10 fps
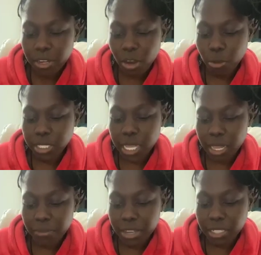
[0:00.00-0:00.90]
No
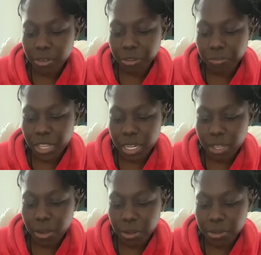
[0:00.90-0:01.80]
television or
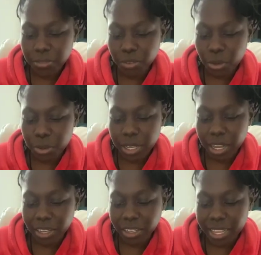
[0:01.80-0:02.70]
videos viewing
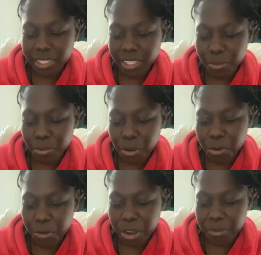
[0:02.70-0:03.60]
unless the
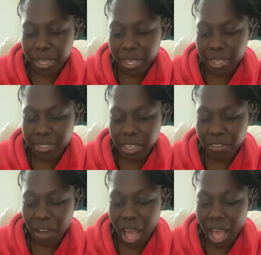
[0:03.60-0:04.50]
program is
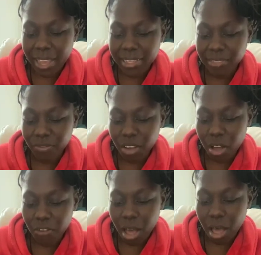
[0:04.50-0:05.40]
of
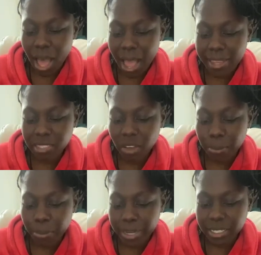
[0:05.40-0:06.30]
a highest
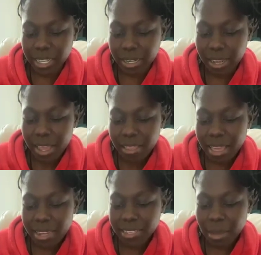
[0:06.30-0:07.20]
vibration
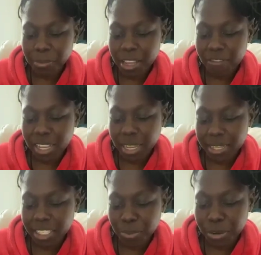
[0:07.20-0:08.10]
that is uplifting
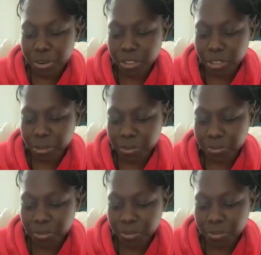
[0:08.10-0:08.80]
and spiritual.